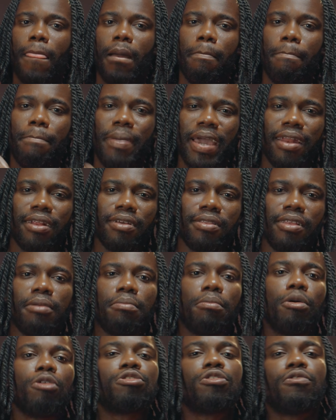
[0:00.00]
better
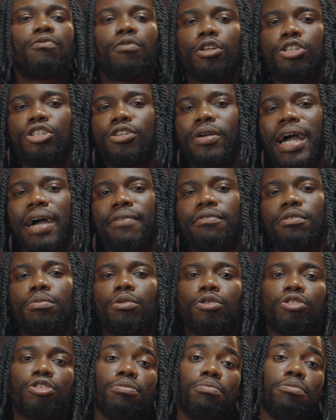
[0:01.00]
than most of what you have on
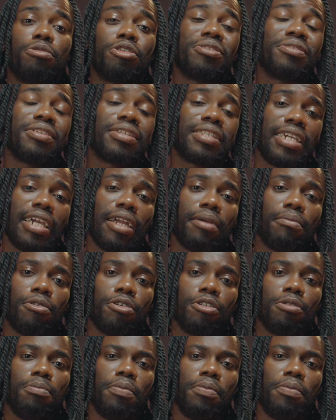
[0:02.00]
most mirrorless cameras,